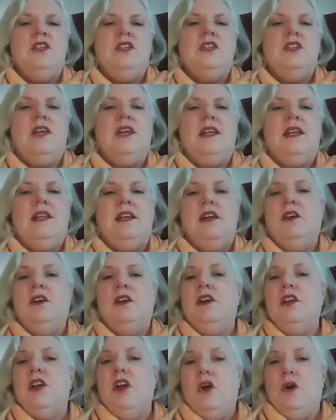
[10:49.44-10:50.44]
To clear
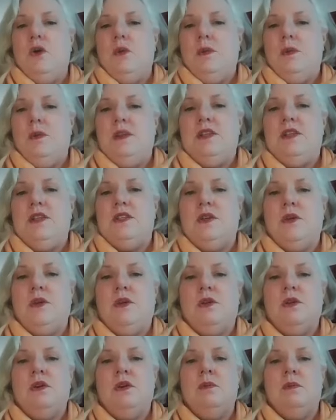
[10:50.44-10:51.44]
and open the
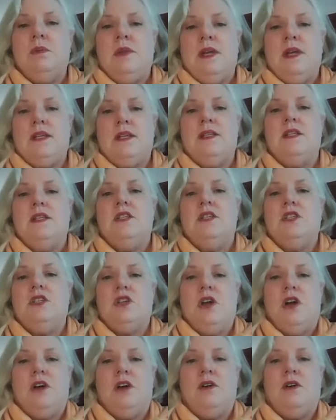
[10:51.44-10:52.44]
solar plexus
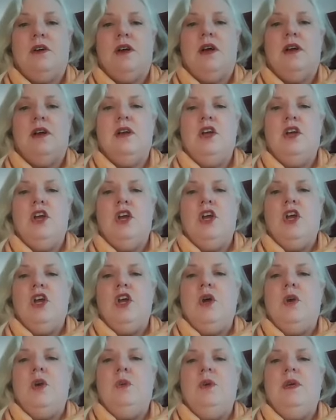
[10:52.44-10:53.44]
chakra,
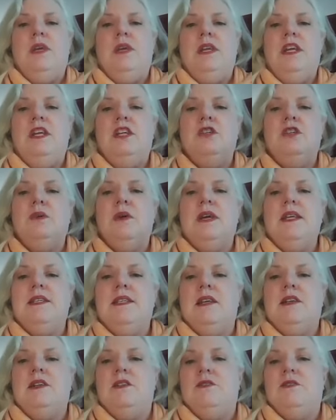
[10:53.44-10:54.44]
we need to
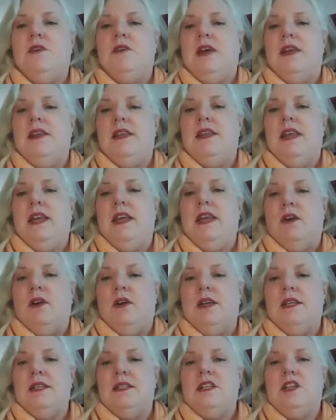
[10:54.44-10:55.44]
identify the
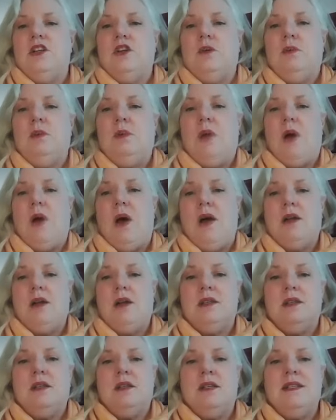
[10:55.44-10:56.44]
areas that are
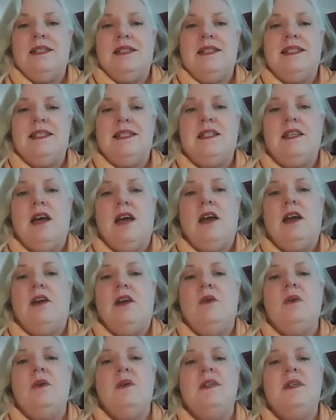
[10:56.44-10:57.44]
blocked, stuck,
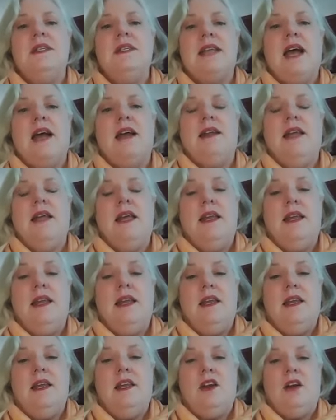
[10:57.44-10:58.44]
or
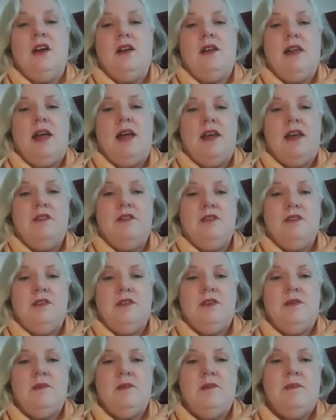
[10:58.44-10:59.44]
stagnating in our life.
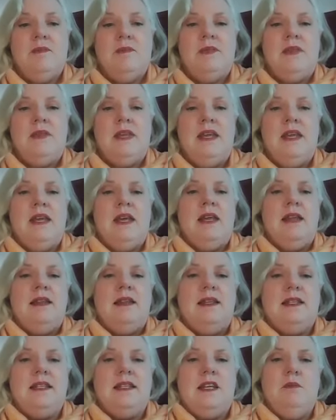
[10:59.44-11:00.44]

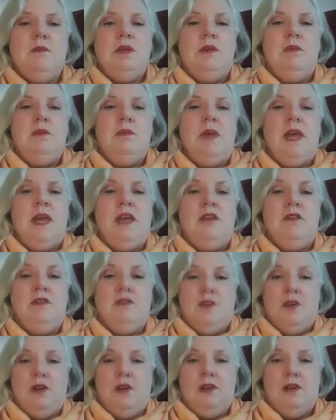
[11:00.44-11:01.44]
This be
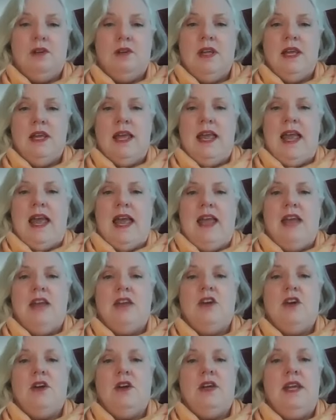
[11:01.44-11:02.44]
painful,
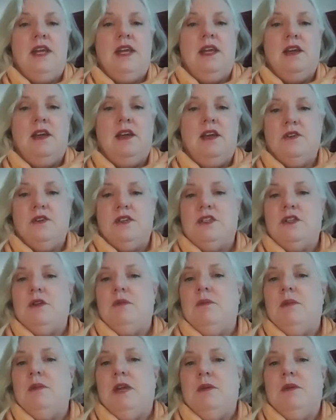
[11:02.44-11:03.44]
and our egos
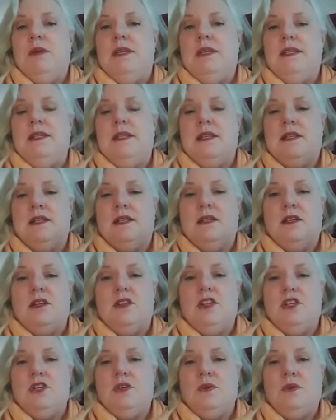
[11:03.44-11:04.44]
may resist
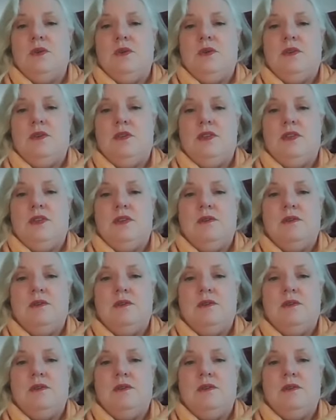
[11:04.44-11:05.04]
the truth.